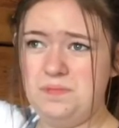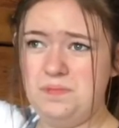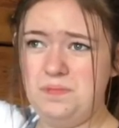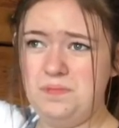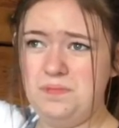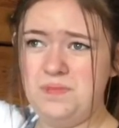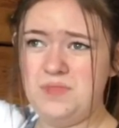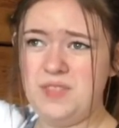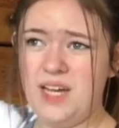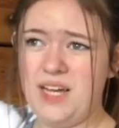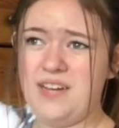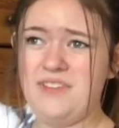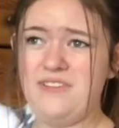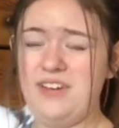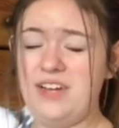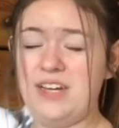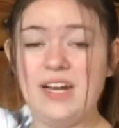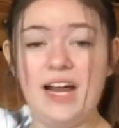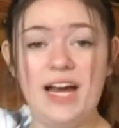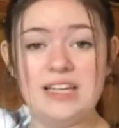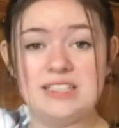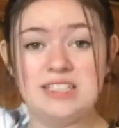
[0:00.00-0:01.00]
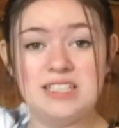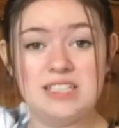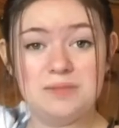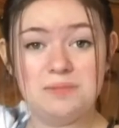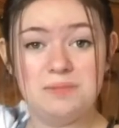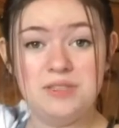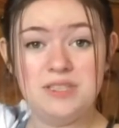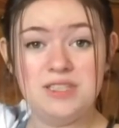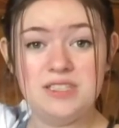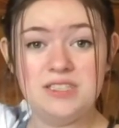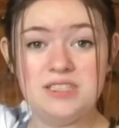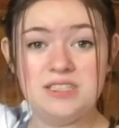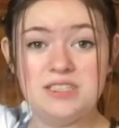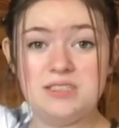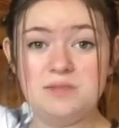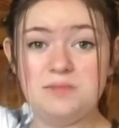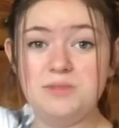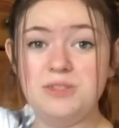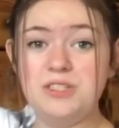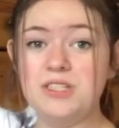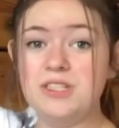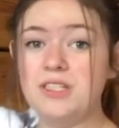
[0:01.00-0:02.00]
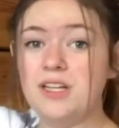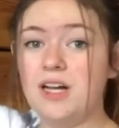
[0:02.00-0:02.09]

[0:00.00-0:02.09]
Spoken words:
second Fantastic Beasts book.